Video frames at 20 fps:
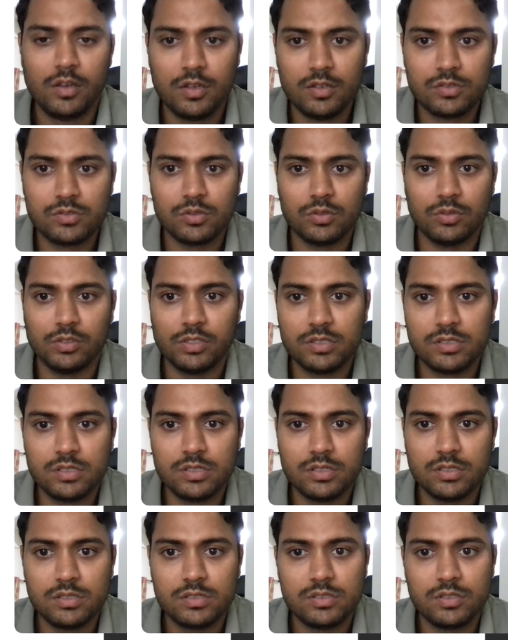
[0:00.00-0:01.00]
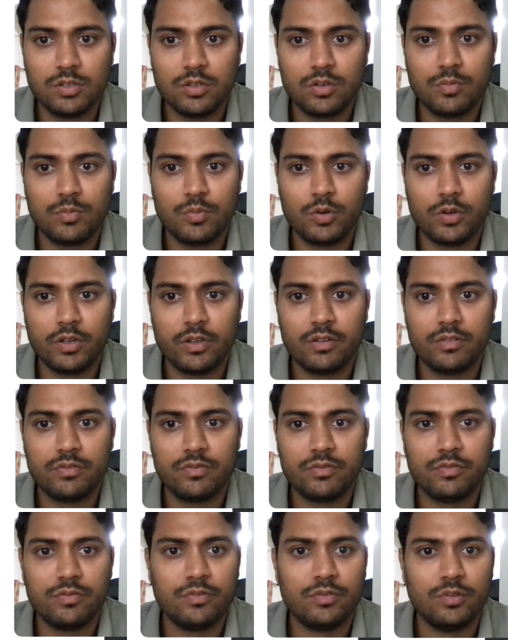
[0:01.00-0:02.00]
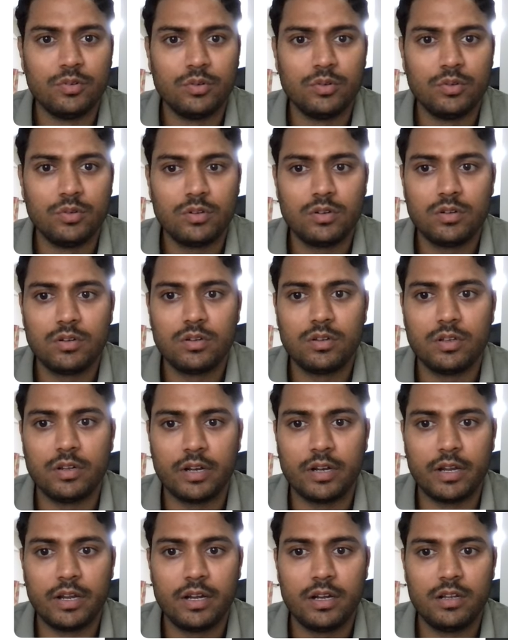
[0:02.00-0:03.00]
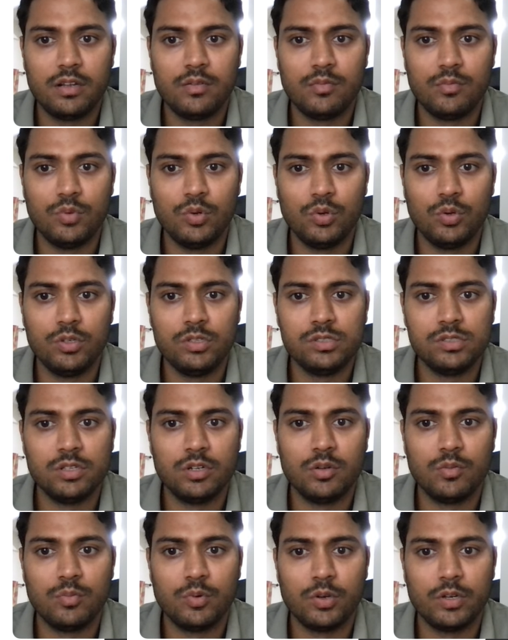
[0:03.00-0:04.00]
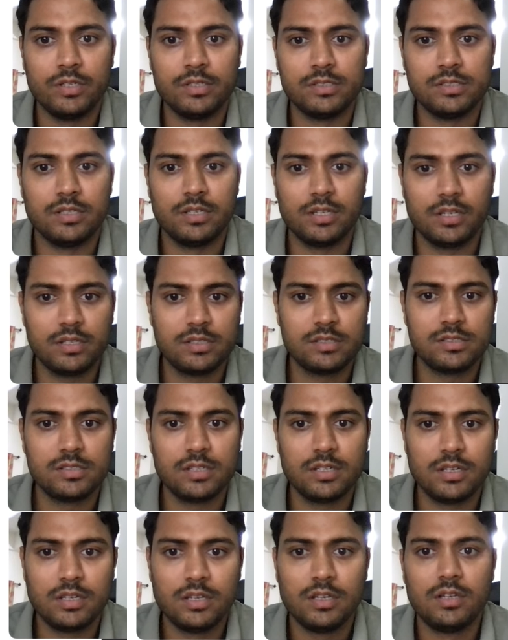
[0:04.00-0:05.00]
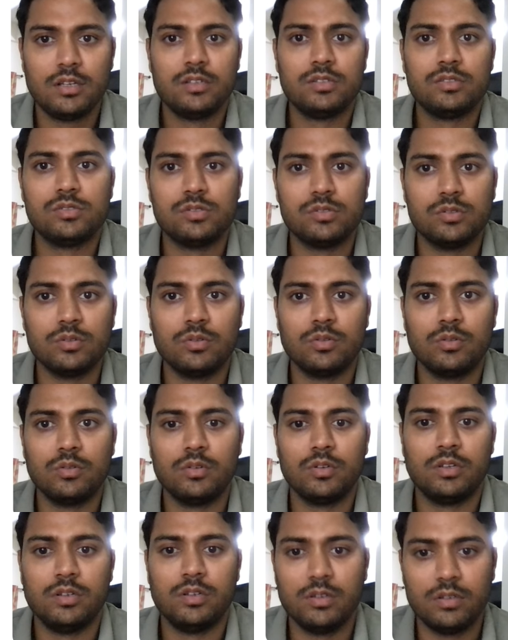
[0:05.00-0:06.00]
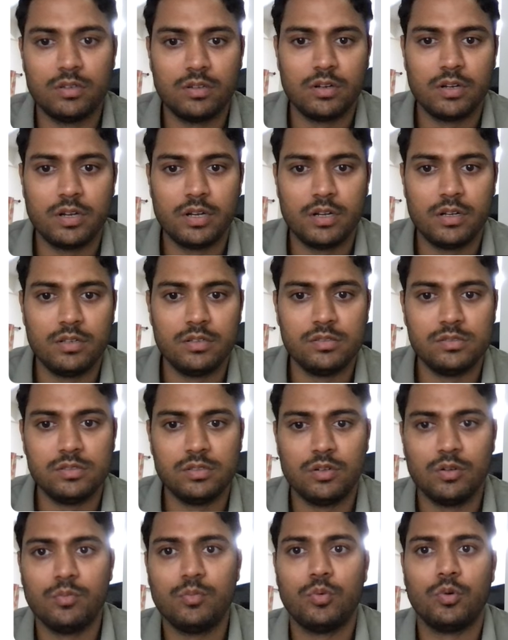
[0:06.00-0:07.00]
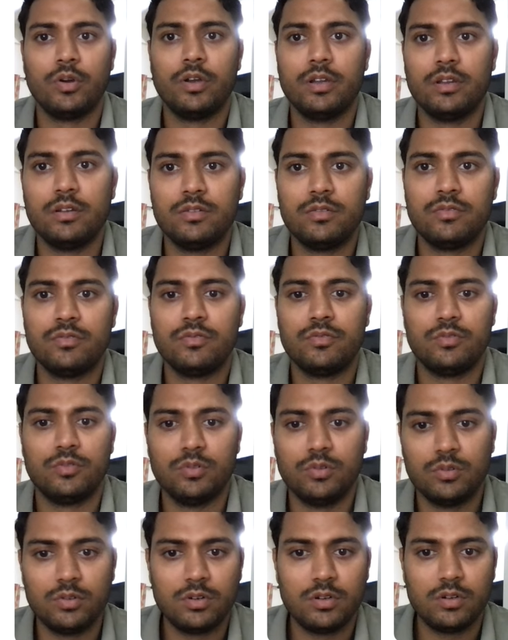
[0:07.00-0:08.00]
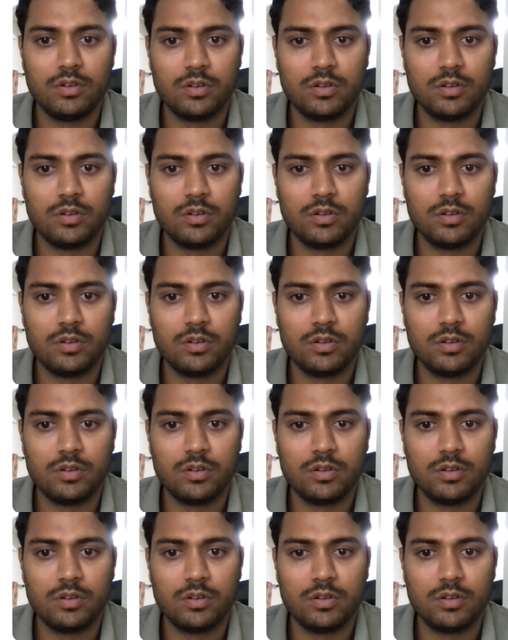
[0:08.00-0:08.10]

So this is 0.4 red, blue is 0.6. So here red is 0.4.